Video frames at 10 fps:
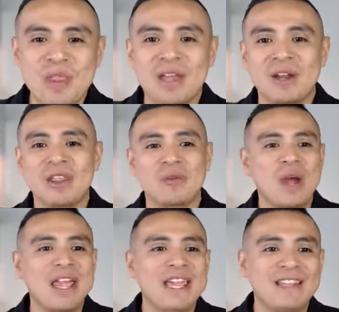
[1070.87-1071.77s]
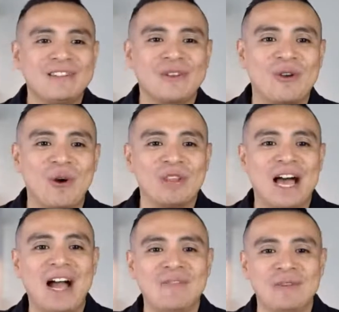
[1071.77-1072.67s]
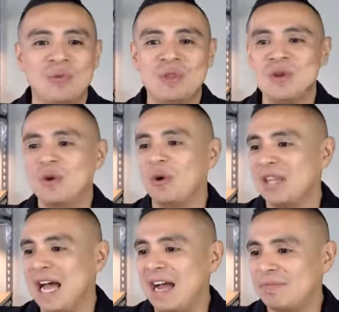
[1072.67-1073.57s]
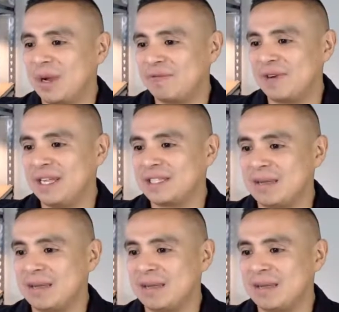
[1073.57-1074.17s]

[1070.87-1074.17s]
Another way is to go live. And when you go live, my friends, I